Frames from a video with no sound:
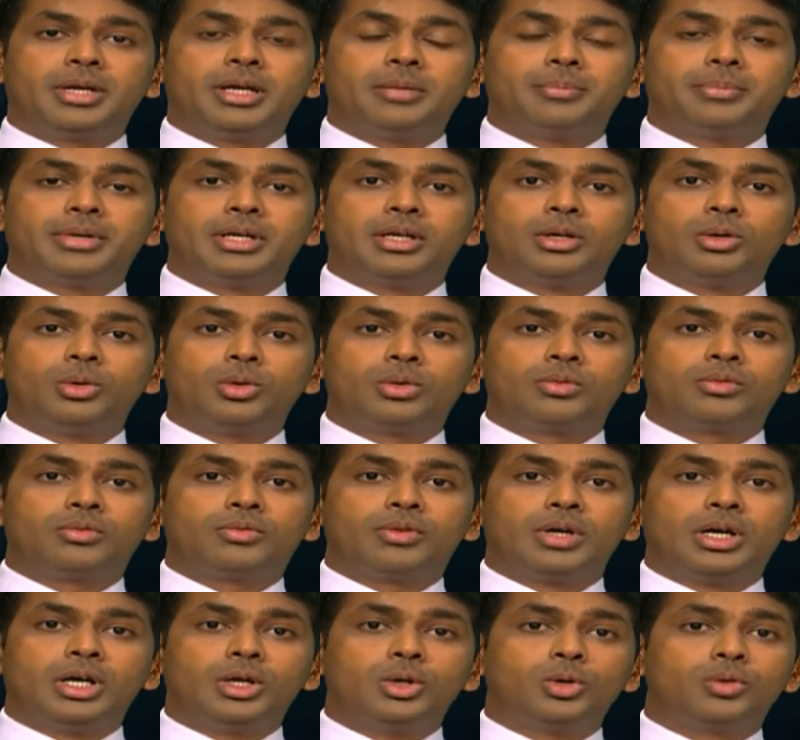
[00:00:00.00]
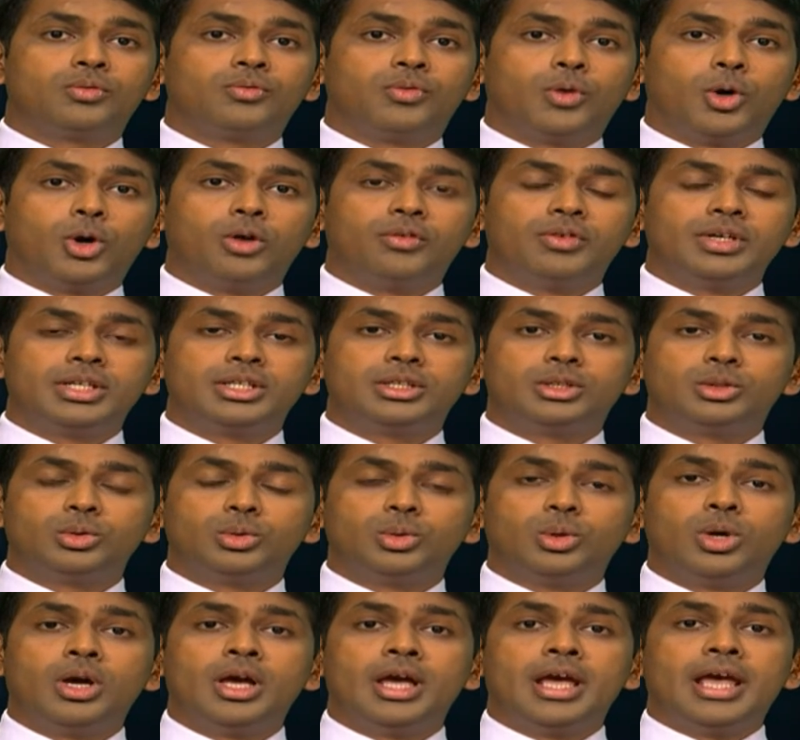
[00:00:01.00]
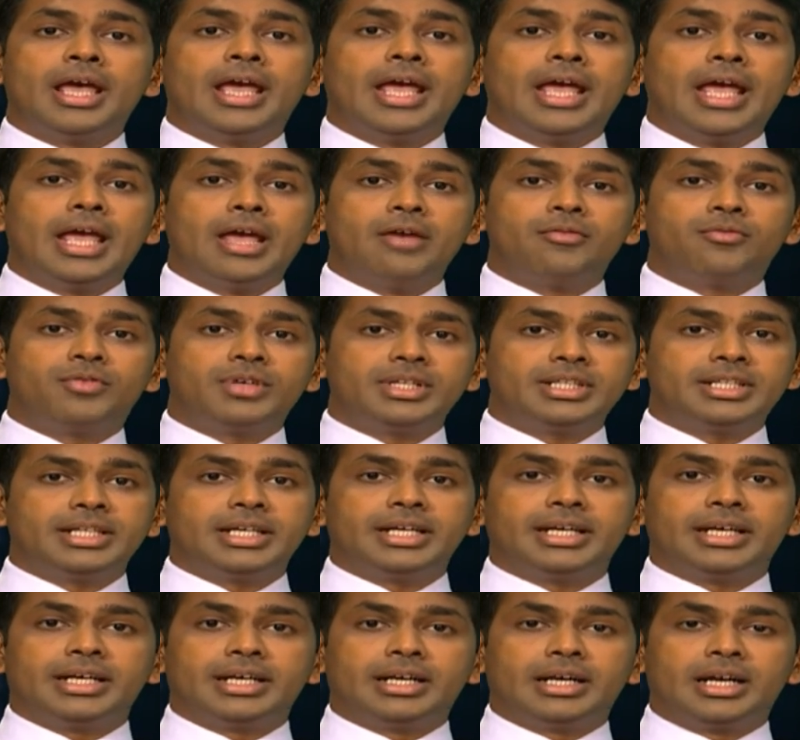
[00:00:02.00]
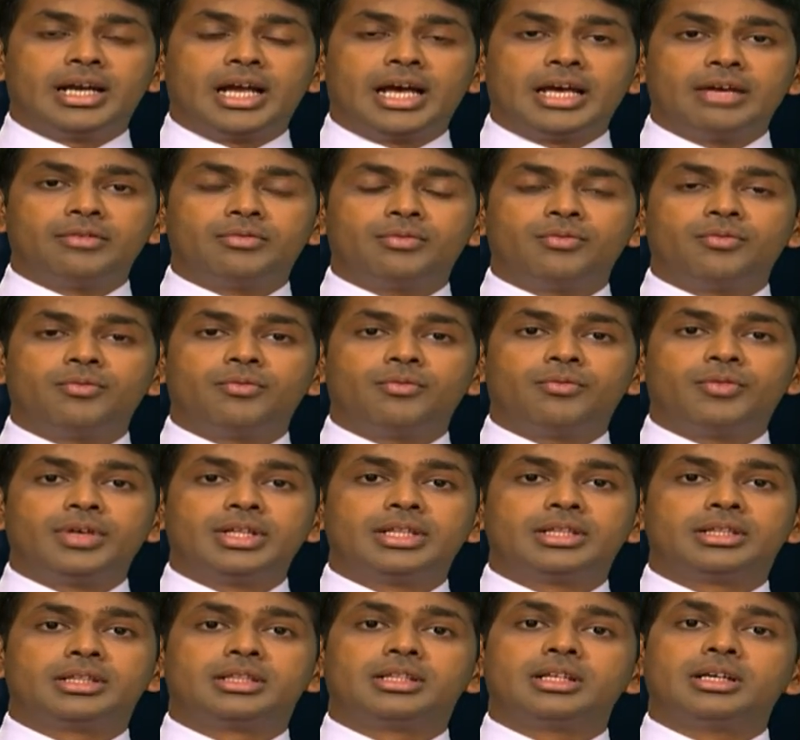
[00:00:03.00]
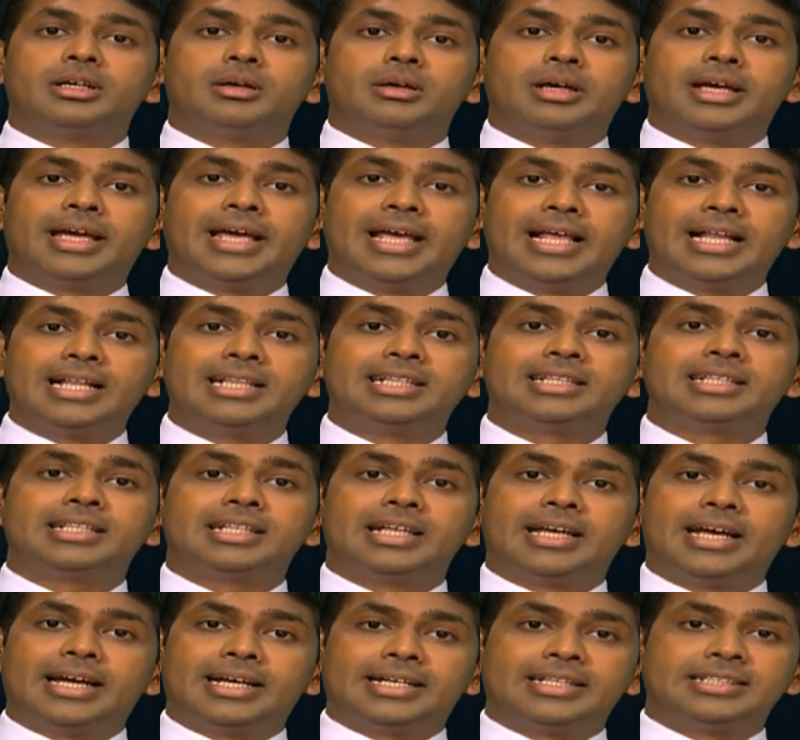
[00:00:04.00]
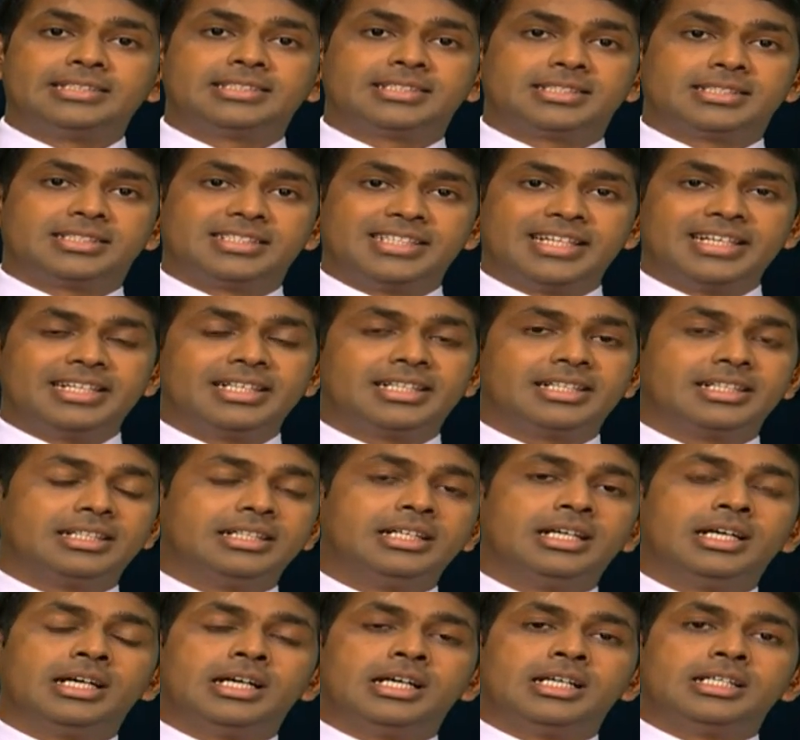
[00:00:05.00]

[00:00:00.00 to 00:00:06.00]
People look forward to everything in life with health at its center.